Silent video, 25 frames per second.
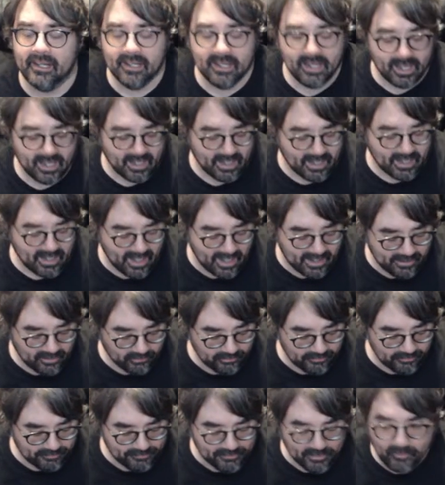I
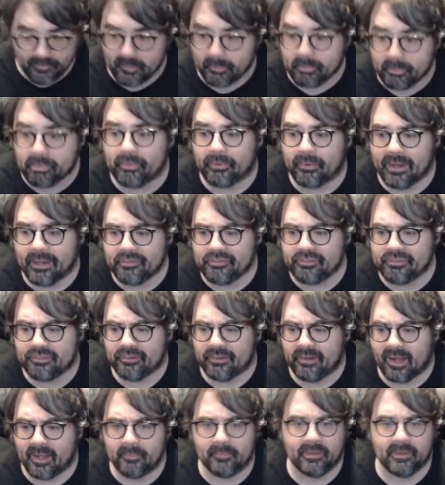don't feel the
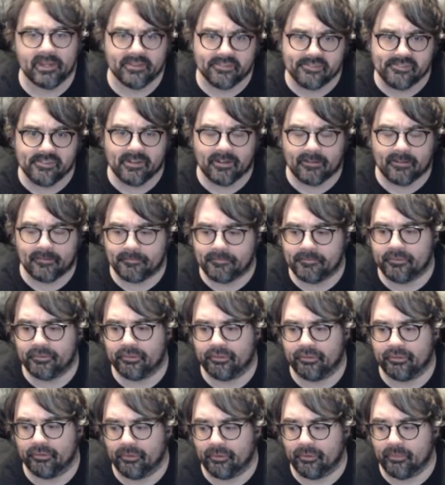pressure on myself
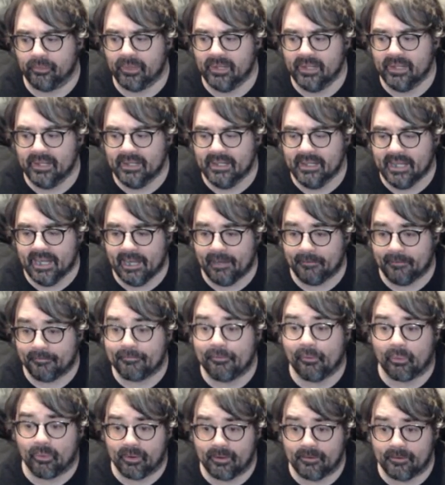to have
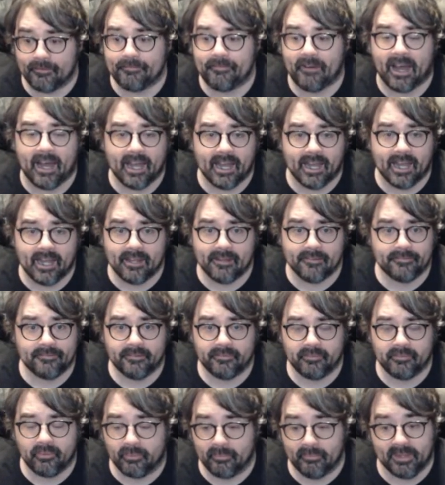4 or 5
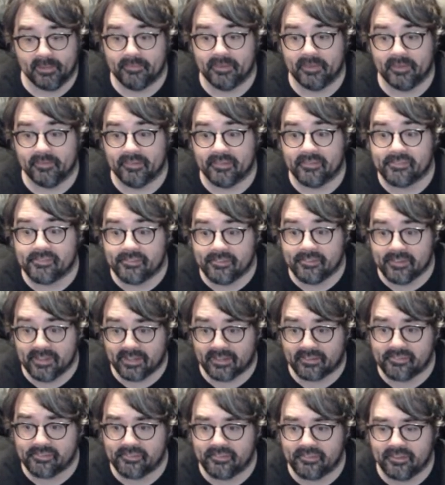or maybe even
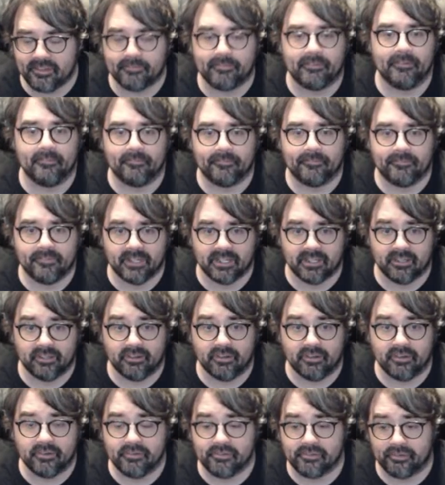6 different
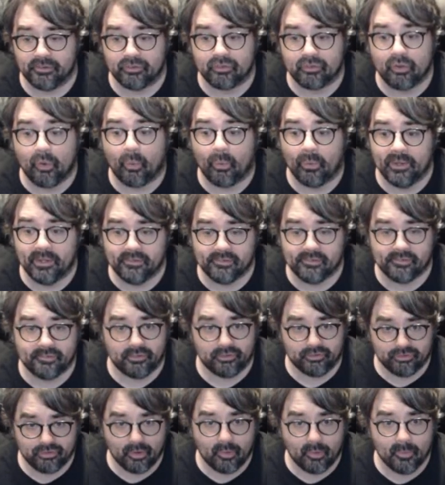figures or toys to
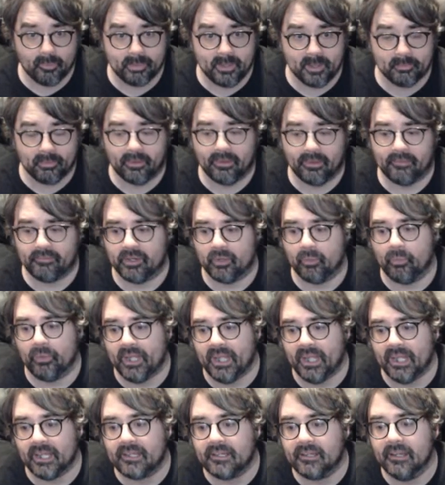show people every
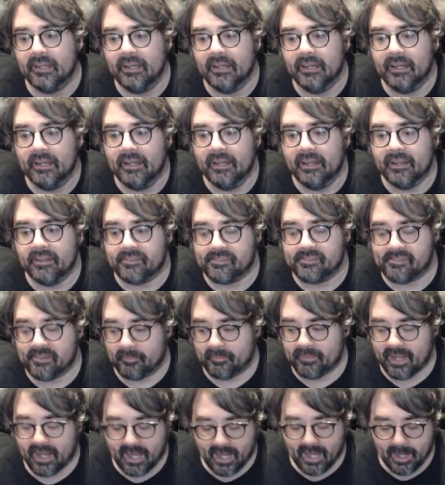week.
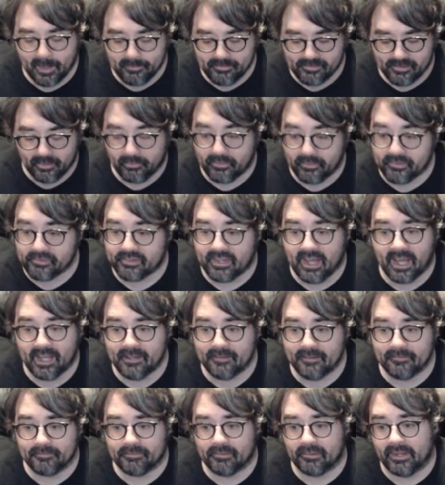Sometimes it was kind
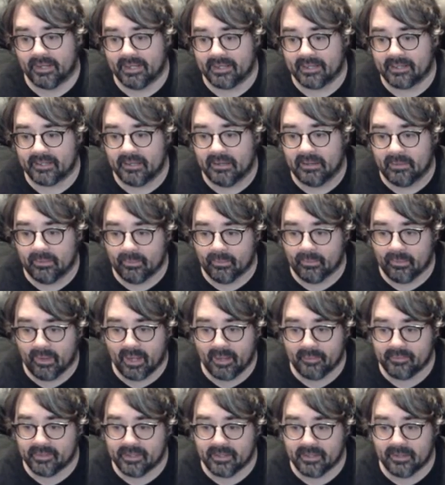of like, oh, I
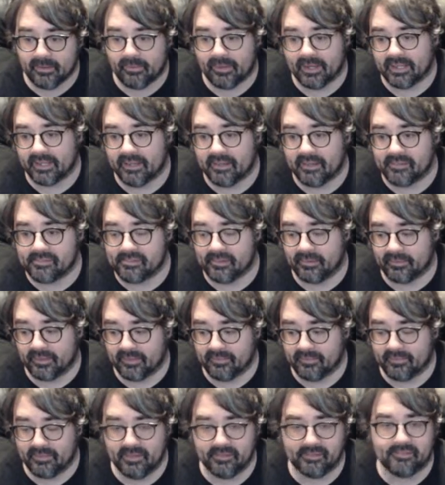guess I'll
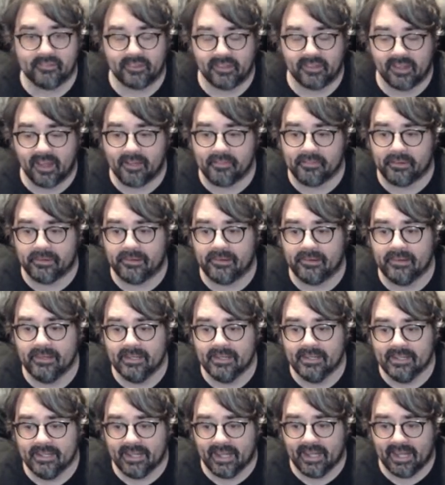get these together.
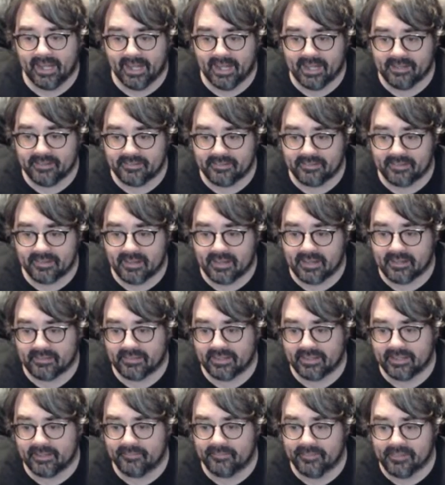And
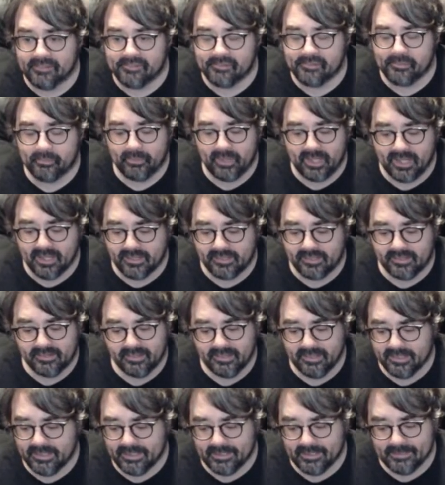like this week,
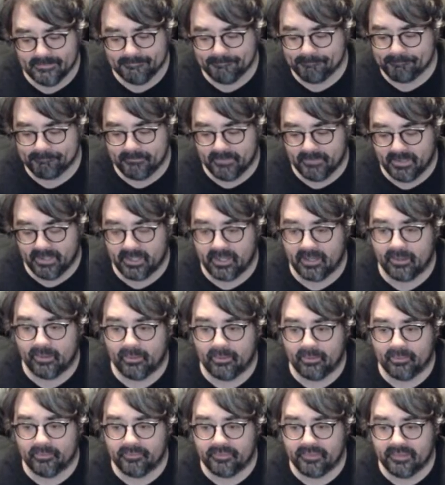you
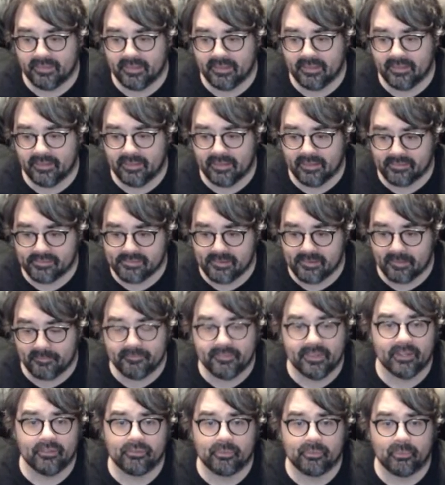know, some
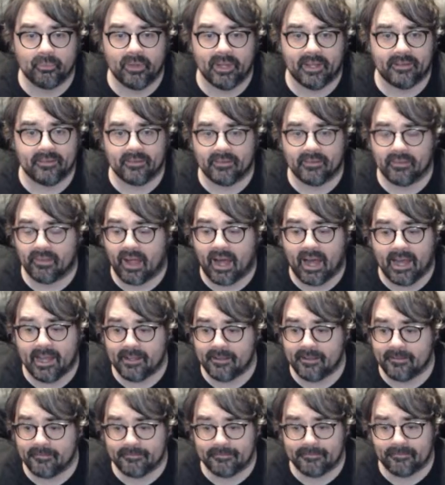things went
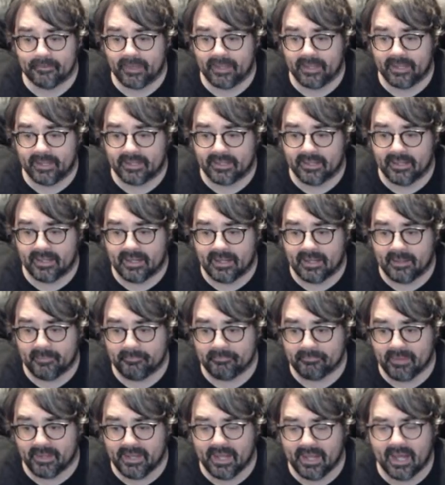live, like
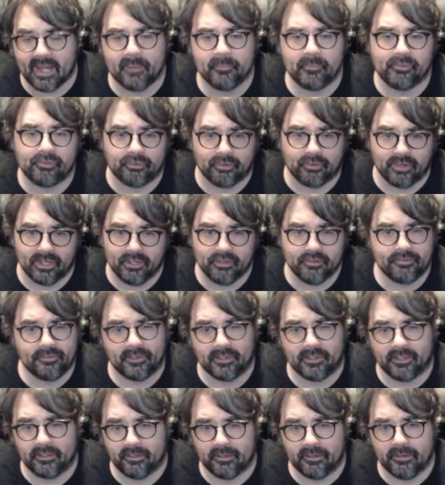an Adam Strange
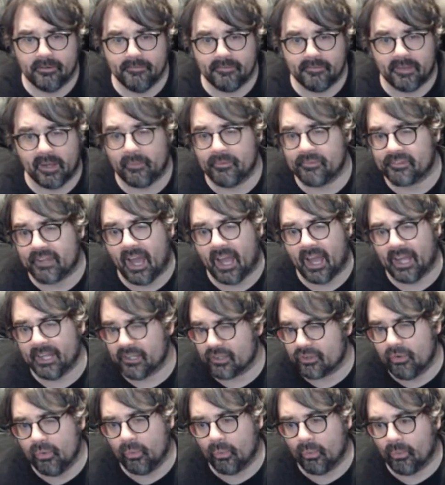figure. That was kind of
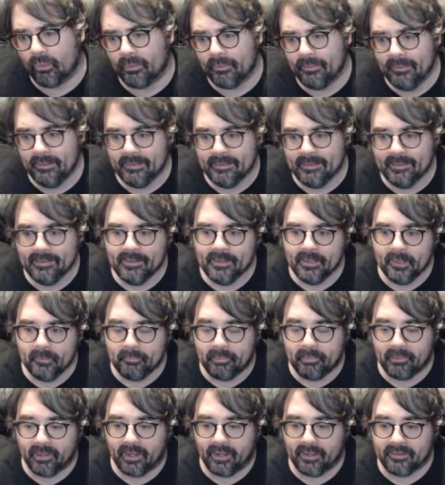cool,
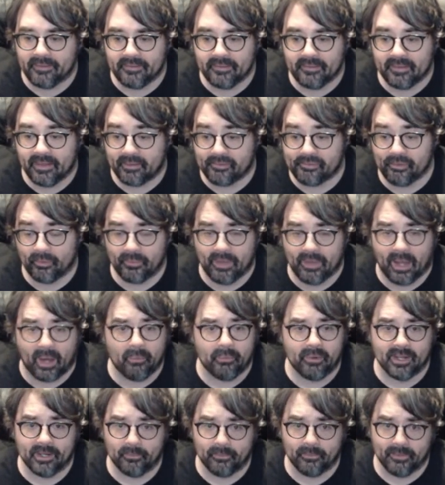but they sold out
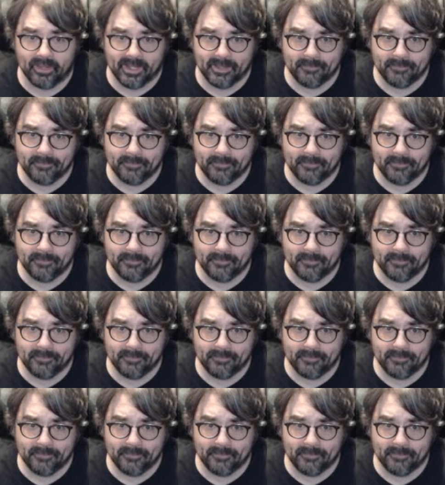right away.